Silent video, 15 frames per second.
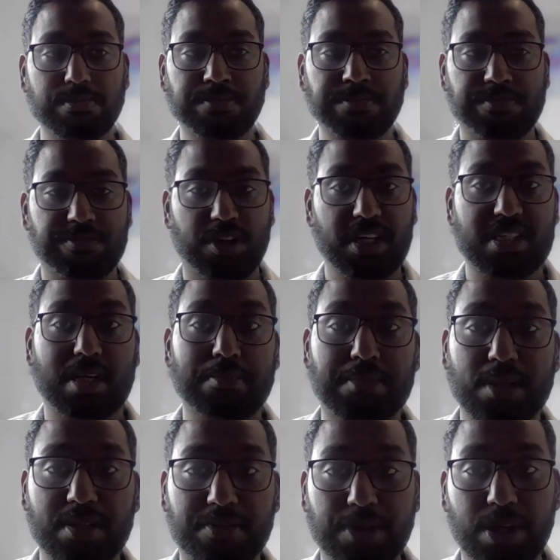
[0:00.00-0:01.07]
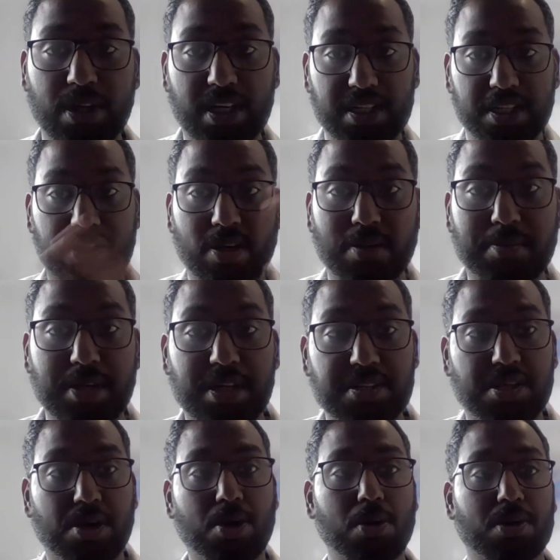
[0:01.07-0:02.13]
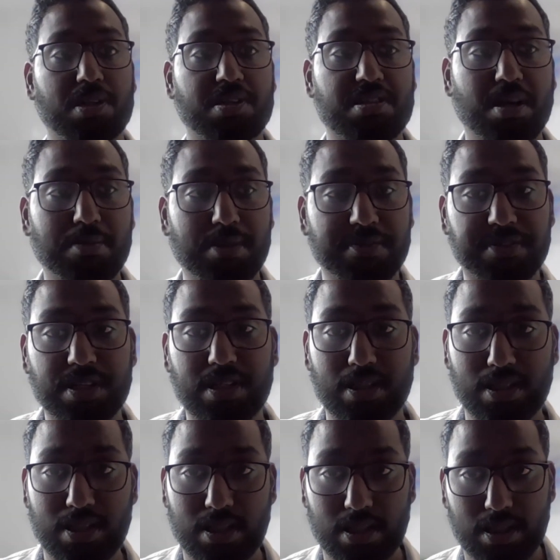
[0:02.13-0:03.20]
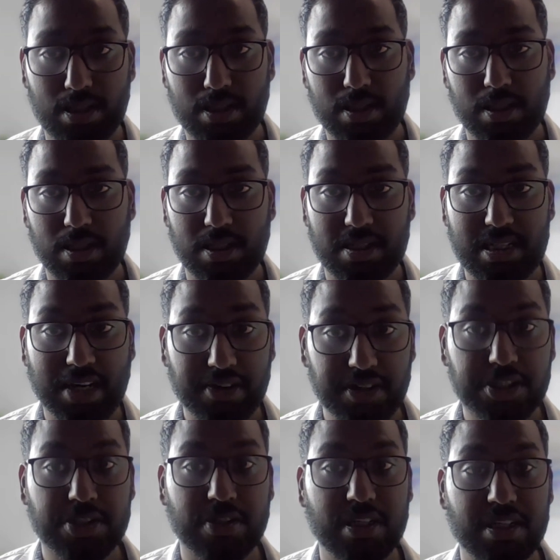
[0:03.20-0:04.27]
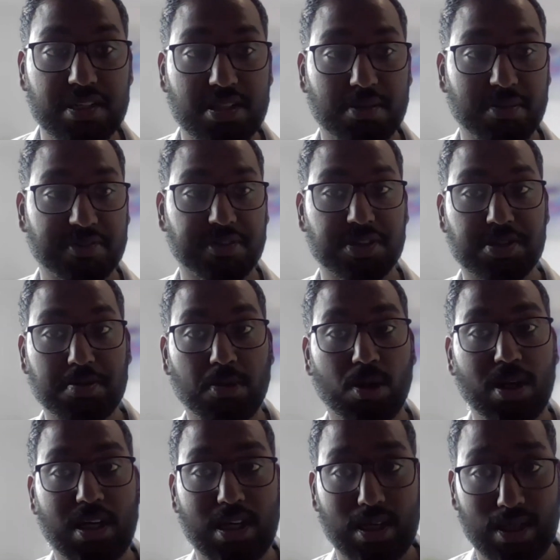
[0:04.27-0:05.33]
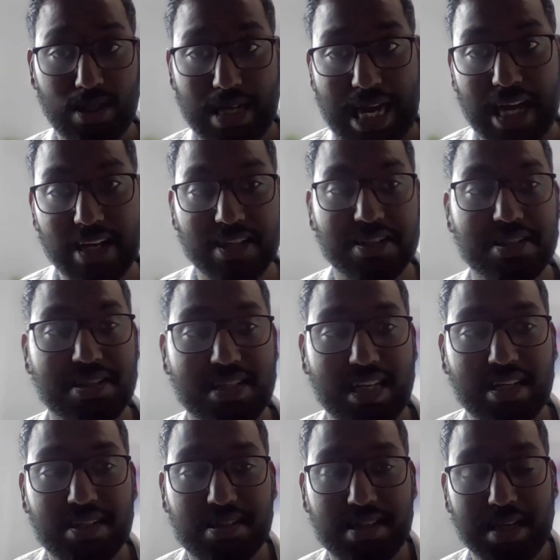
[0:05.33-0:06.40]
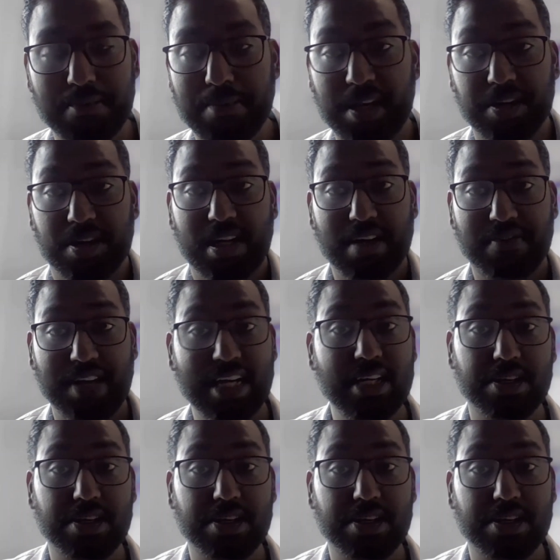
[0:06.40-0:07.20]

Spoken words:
For example, if we look at the Caribbean as a whole, in some of the territories, some of the smaller island states, they may not have any